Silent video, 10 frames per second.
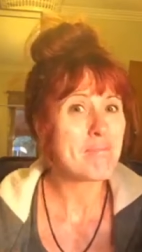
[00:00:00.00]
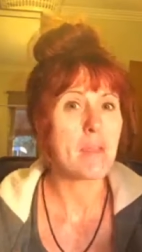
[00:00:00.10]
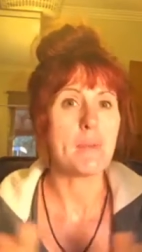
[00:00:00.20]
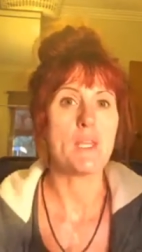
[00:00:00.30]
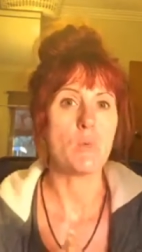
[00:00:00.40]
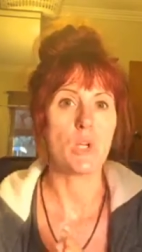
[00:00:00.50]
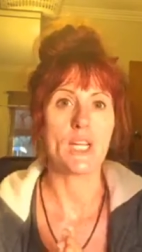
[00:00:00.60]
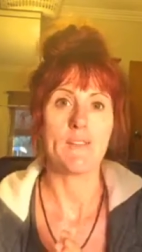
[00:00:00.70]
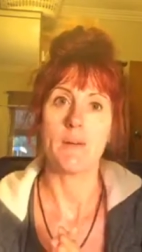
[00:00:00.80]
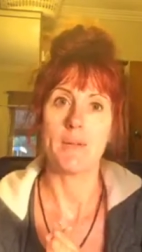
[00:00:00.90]
maybe you want to
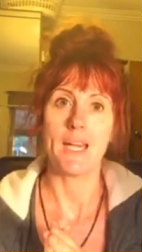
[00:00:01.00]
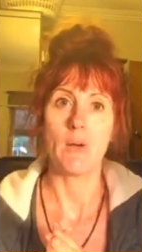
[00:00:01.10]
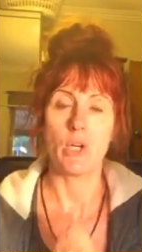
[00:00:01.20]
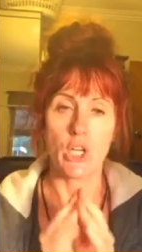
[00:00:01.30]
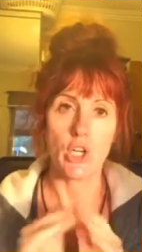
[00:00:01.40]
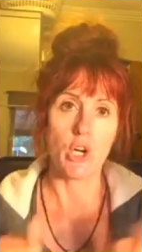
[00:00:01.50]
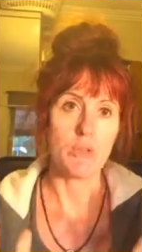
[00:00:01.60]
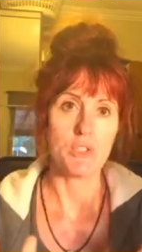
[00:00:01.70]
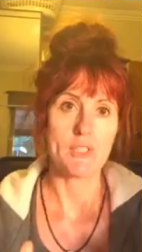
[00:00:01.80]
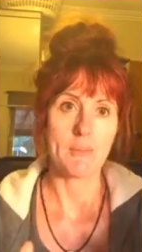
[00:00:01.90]
give up now and, and go
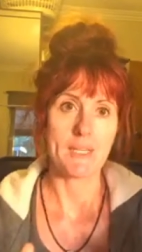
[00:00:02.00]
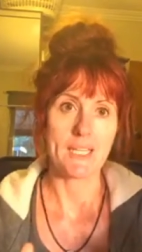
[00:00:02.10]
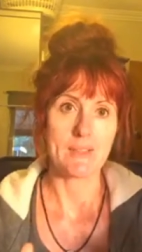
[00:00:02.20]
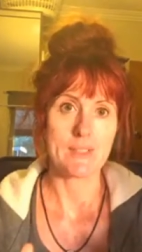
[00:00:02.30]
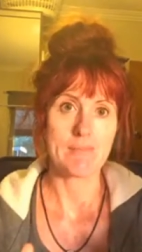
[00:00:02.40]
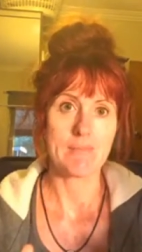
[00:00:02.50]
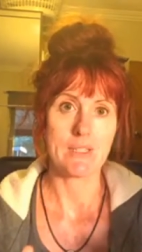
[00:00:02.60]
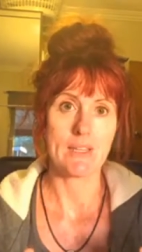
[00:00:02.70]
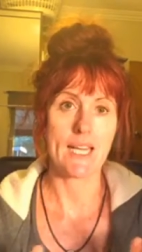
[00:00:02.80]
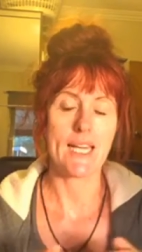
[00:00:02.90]
and do something else.
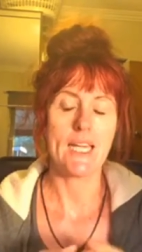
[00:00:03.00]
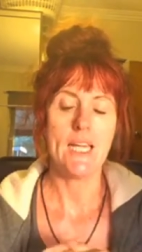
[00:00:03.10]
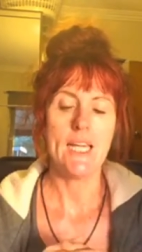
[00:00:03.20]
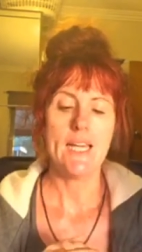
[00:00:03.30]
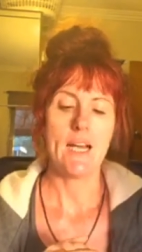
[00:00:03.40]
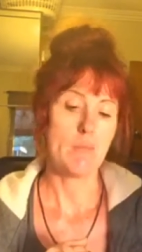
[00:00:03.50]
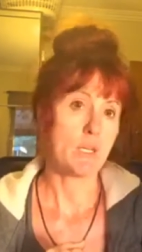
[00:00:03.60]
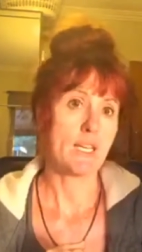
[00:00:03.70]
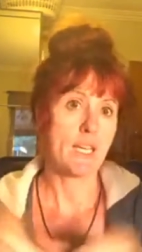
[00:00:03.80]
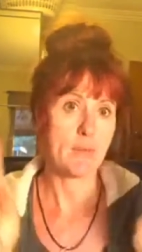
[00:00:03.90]
Okay, um,
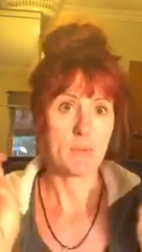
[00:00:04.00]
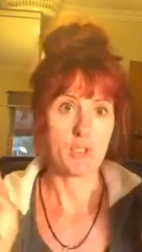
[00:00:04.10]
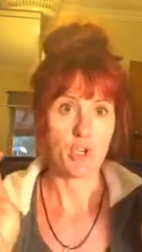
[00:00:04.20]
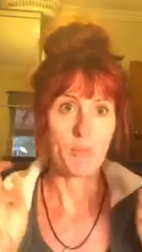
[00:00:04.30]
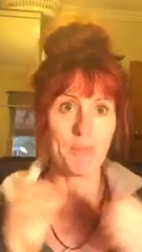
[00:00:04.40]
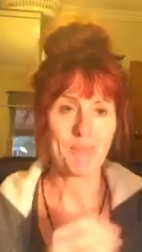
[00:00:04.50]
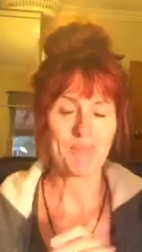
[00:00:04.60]
keep your job